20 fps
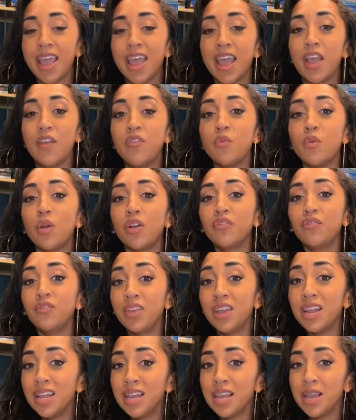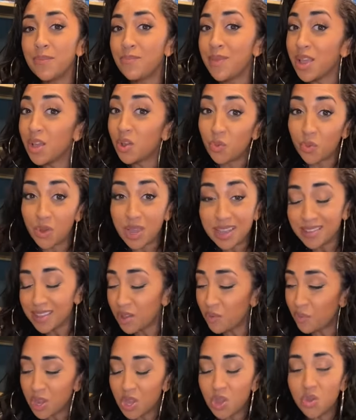If you are feeling a bit queasy
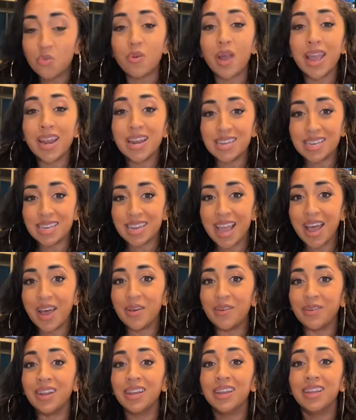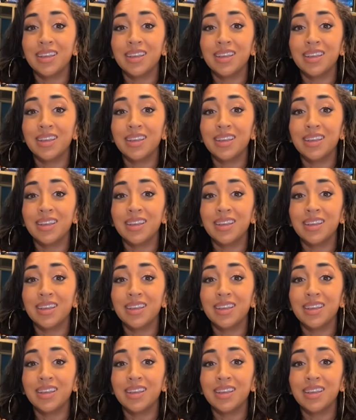when you write it down,